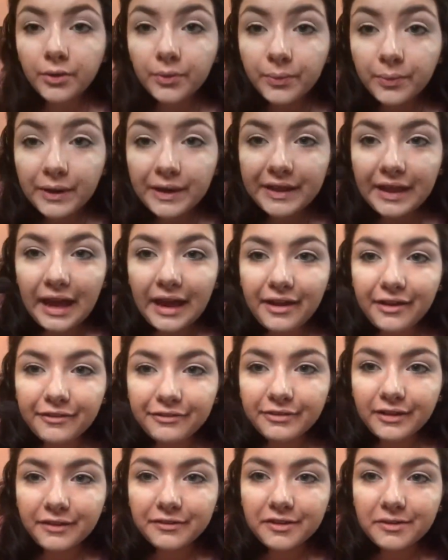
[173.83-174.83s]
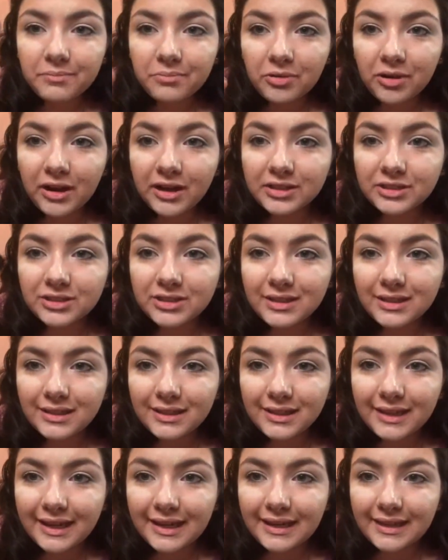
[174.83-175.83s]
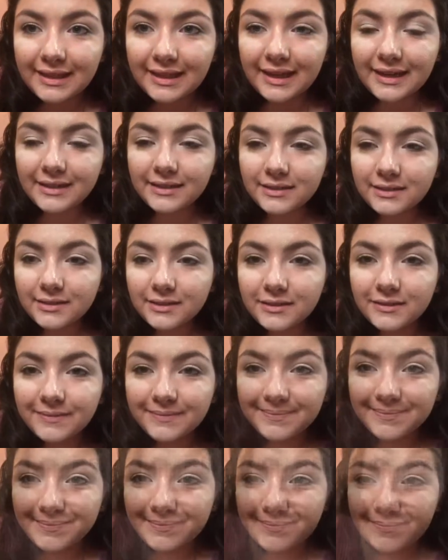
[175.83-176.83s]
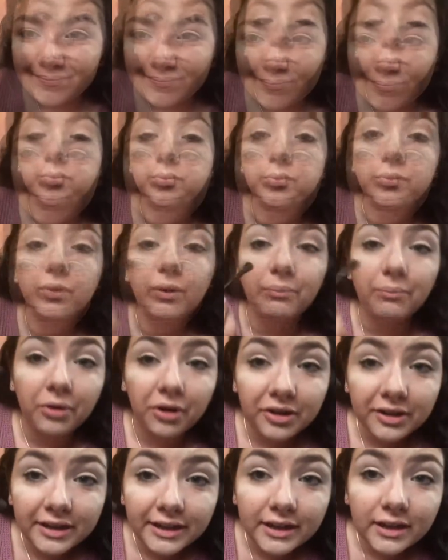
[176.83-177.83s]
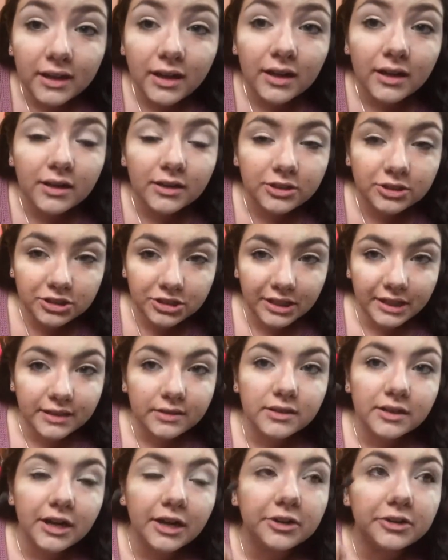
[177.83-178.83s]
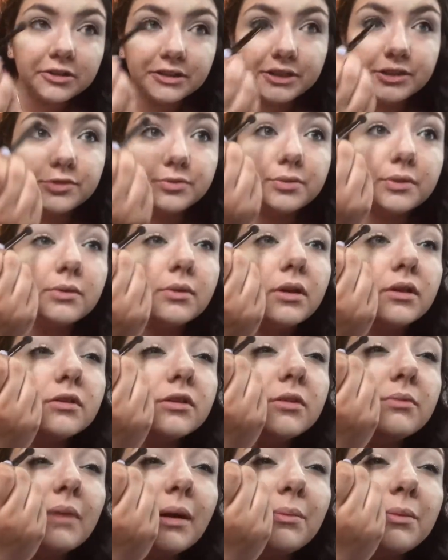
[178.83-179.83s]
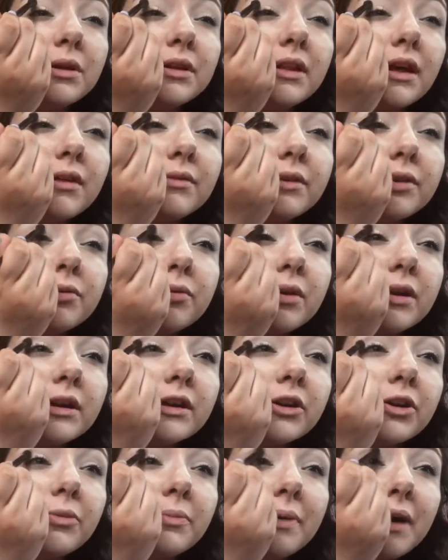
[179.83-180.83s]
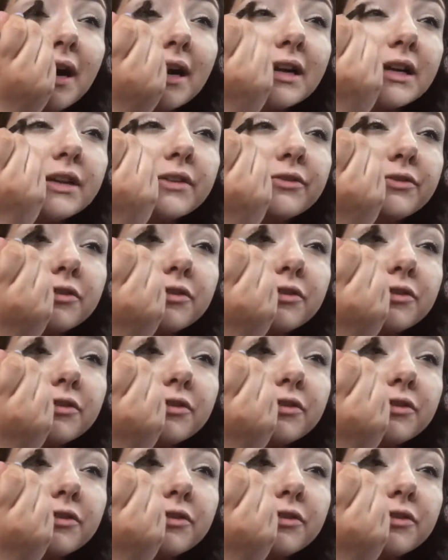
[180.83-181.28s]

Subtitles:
with a fluffy brush like this. So when putting shades in our crease, we want to remember that we want to go back and